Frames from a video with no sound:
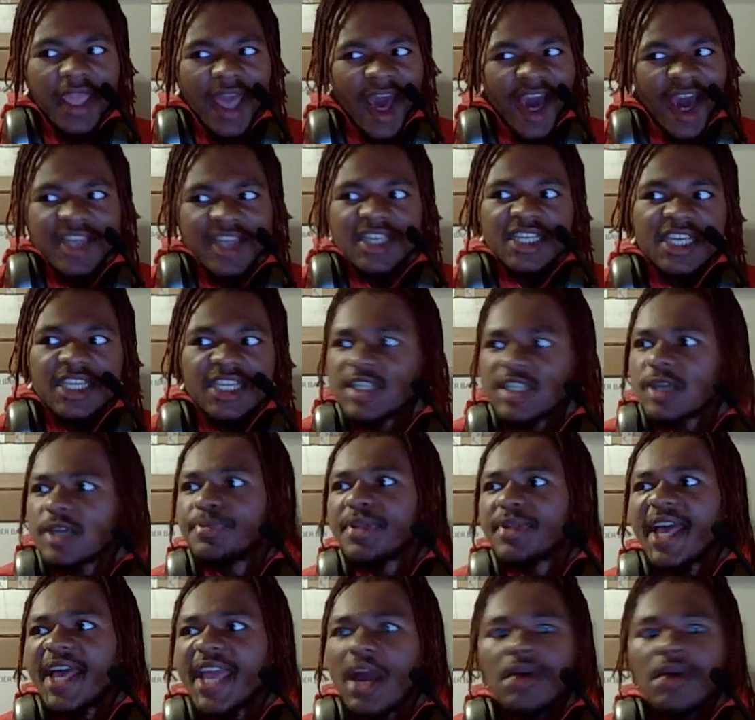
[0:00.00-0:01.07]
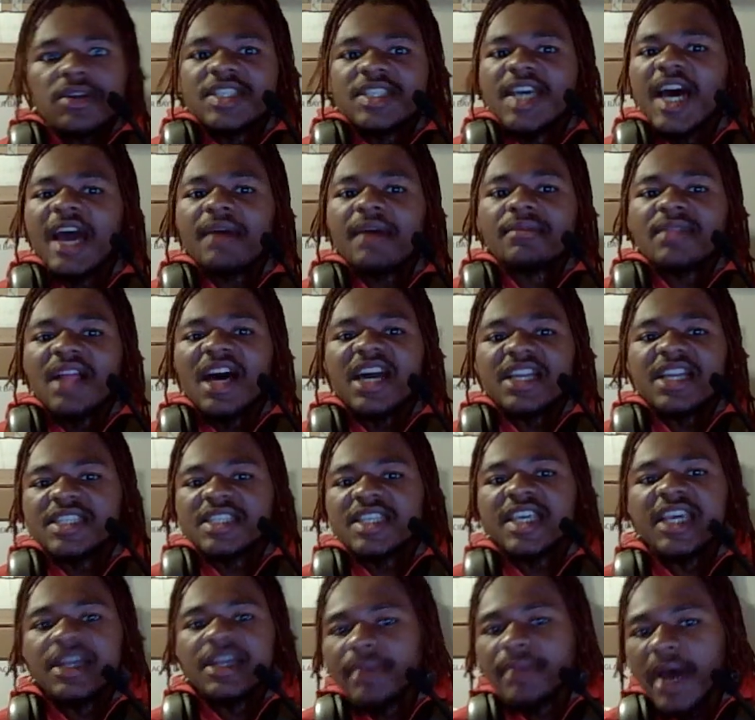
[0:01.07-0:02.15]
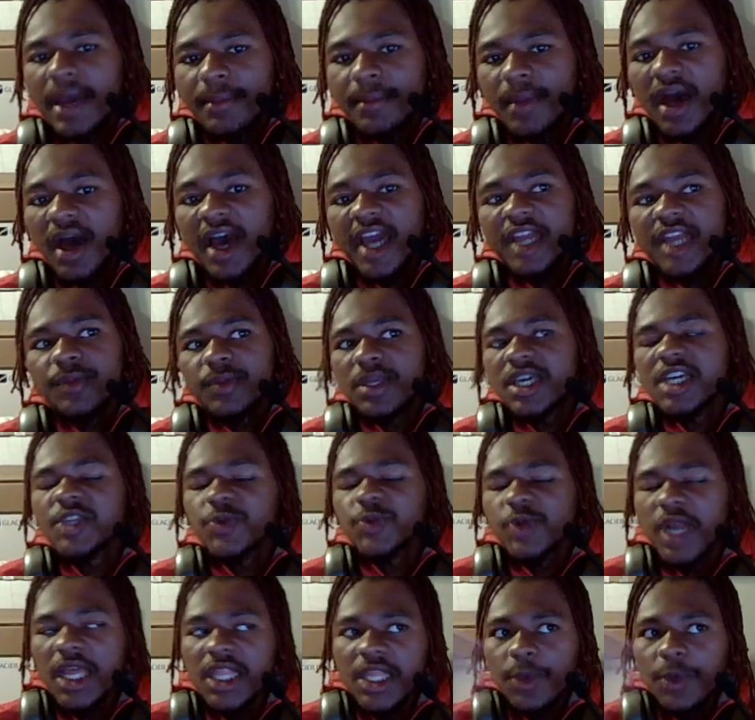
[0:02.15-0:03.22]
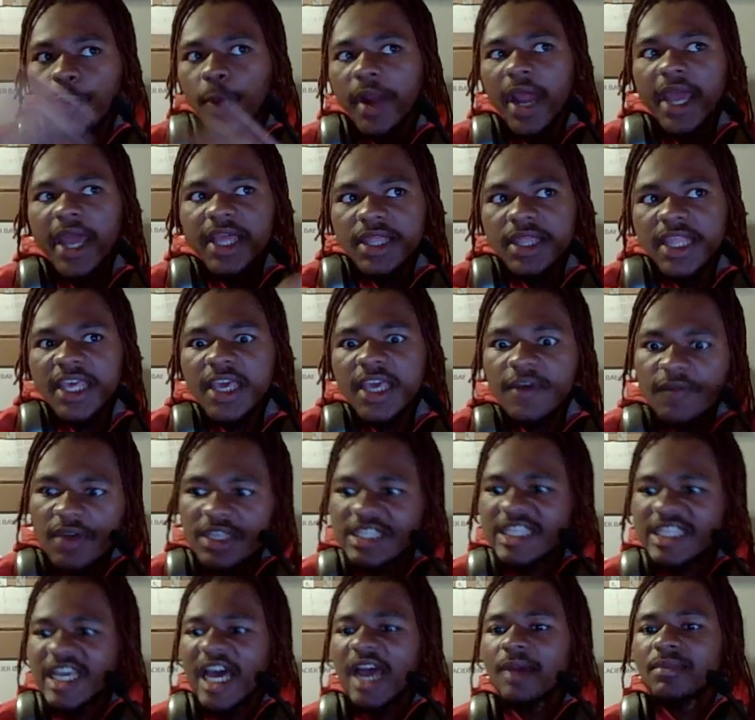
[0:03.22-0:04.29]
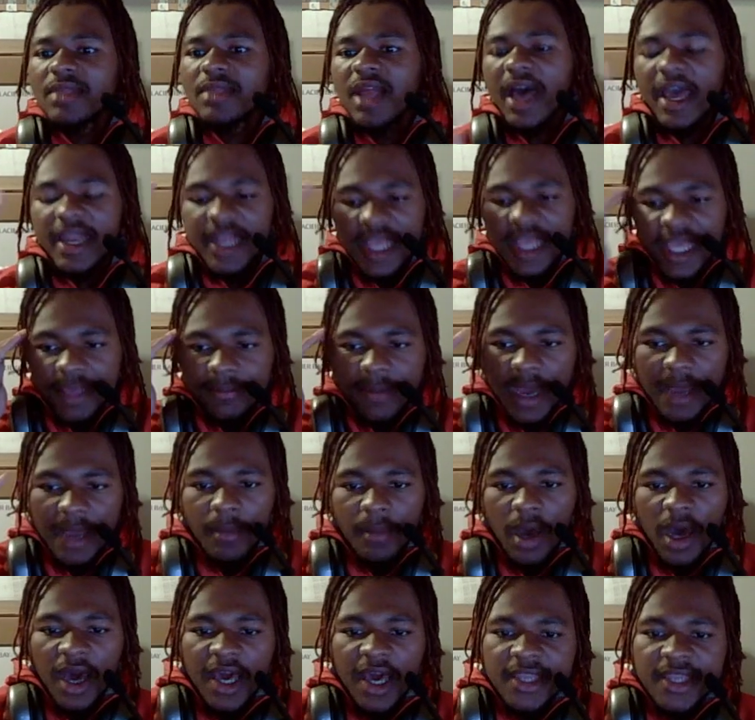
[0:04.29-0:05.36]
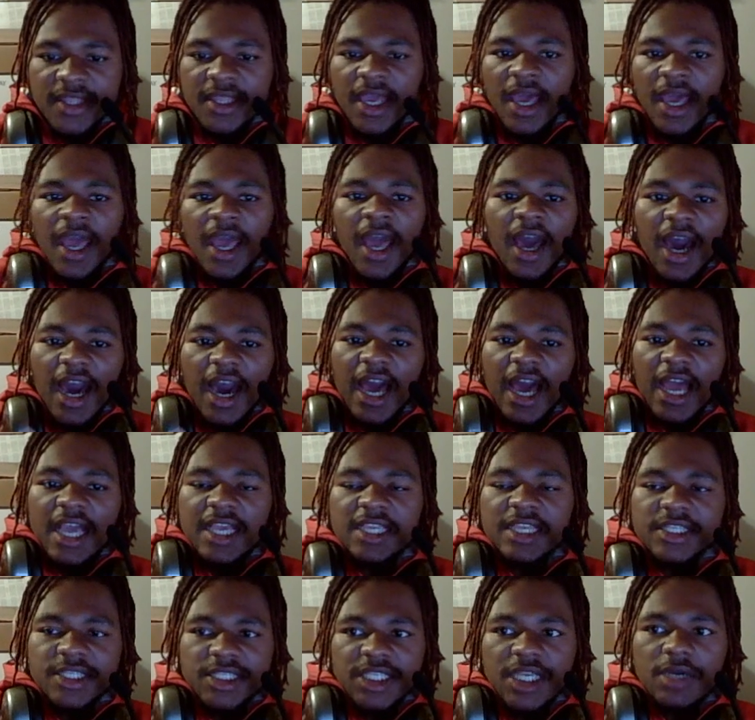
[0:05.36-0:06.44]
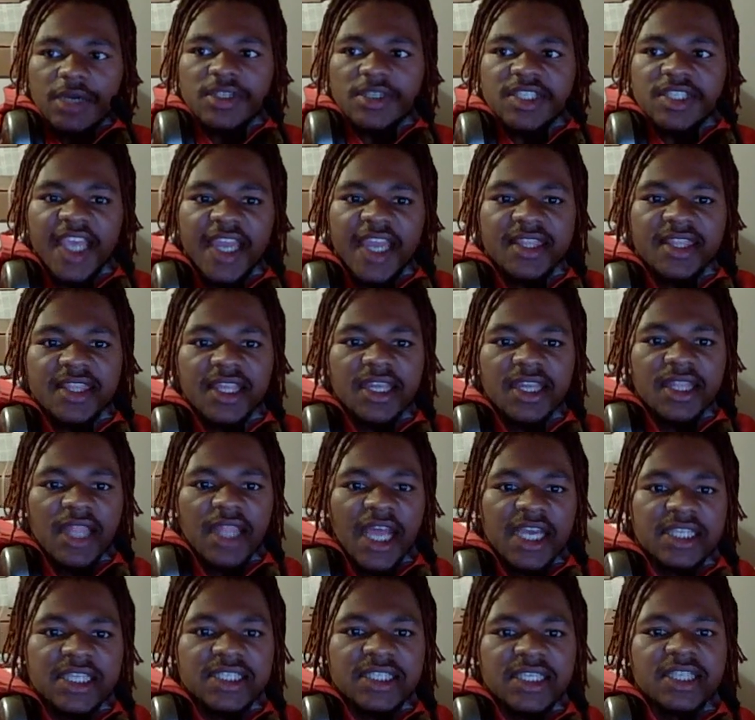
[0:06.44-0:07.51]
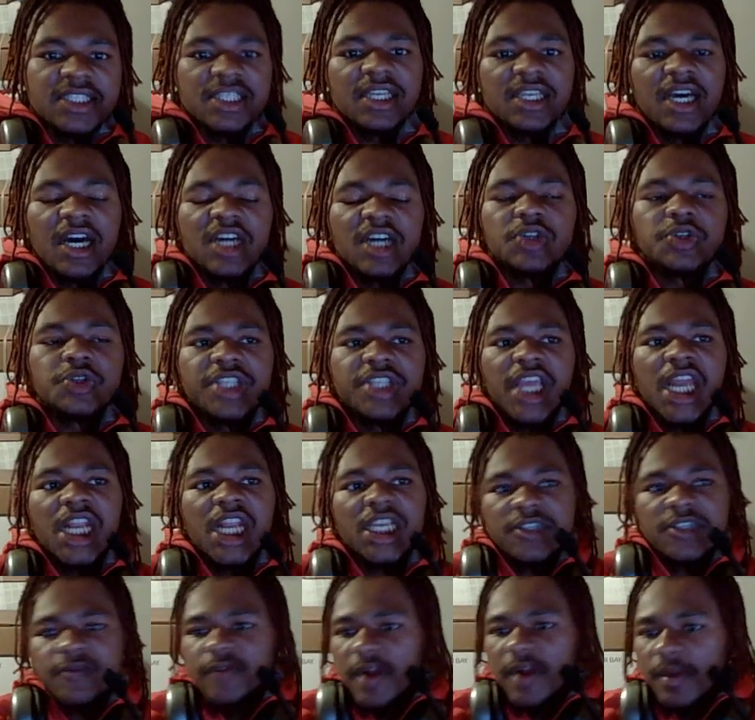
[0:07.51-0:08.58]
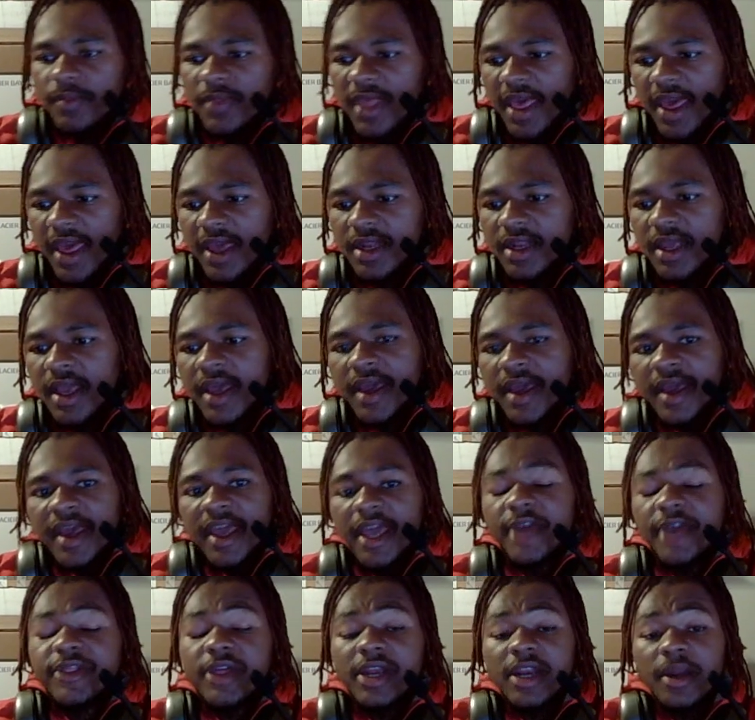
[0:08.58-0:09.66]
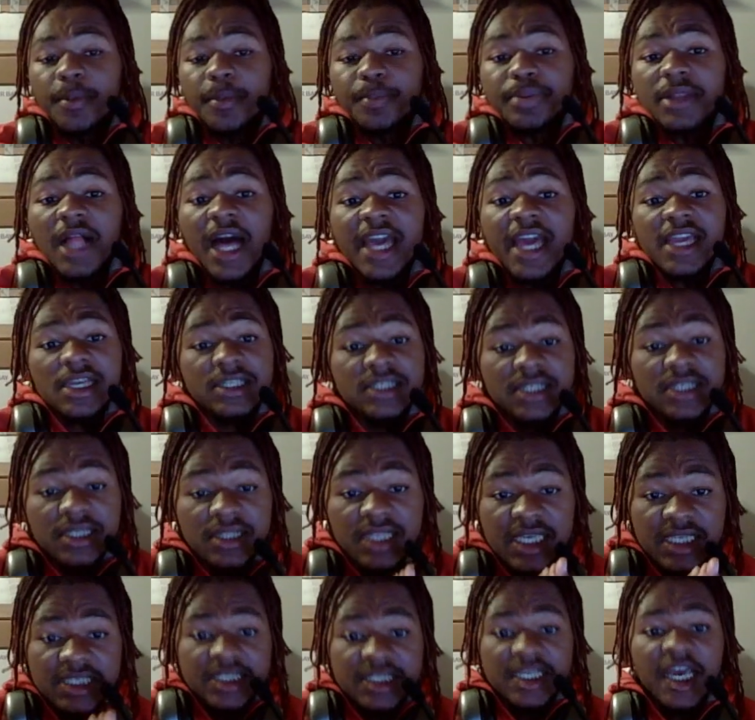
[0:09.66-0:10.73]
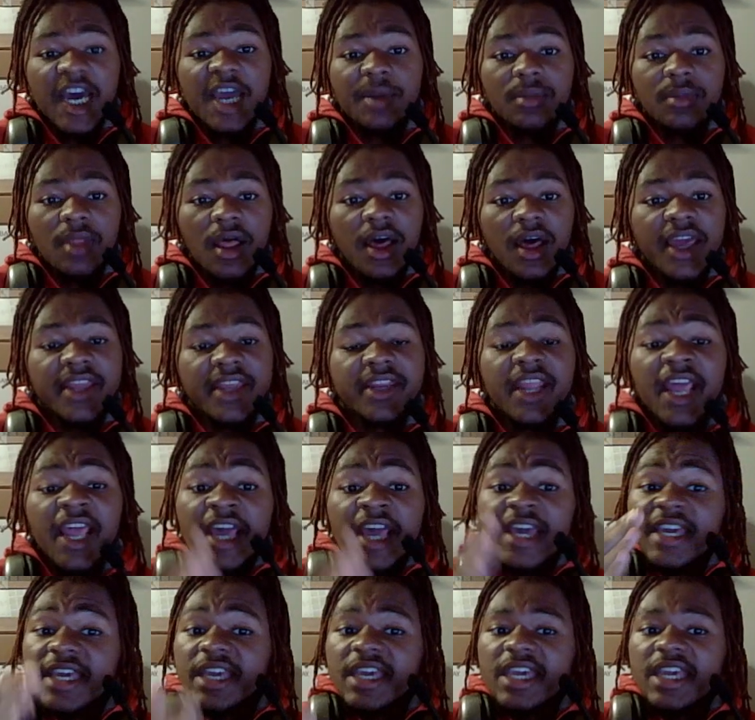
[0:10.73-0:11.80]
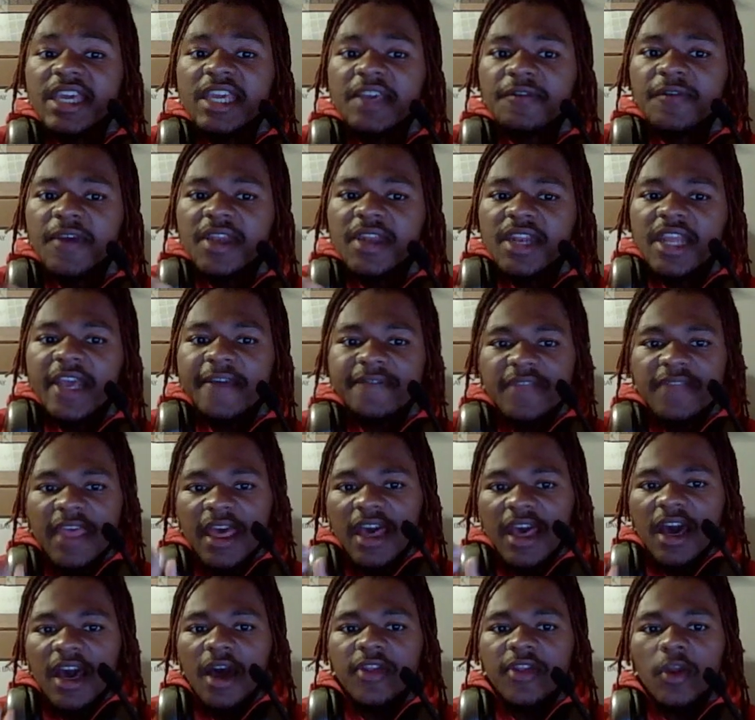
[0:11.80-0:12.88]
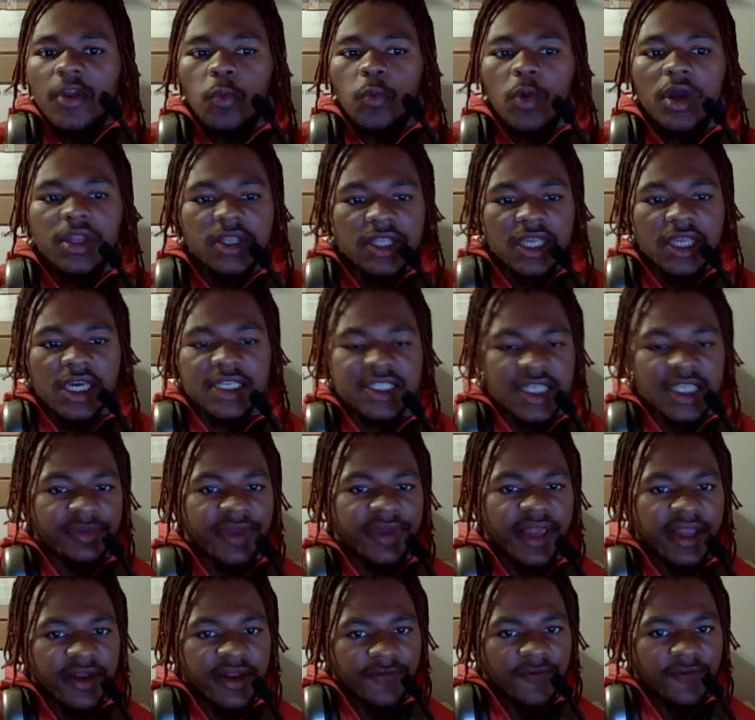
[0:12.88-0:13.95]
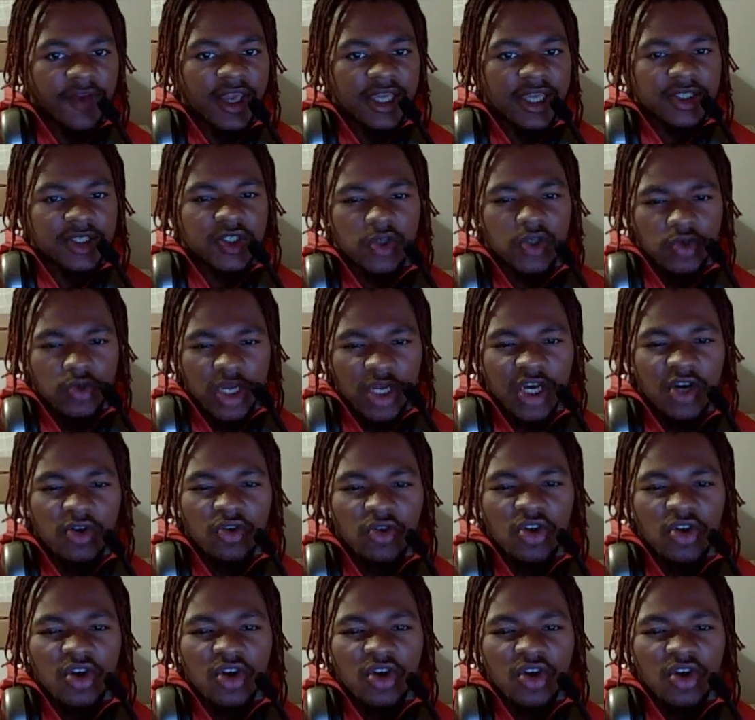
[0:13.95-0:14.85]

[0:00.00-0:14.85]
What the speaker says: I need to play out timelines in my mind because when I live a timeline in my mind, I can still take the lessons and understandings from that and then apply it to this timeline even if that other one doesn't manifest, you know?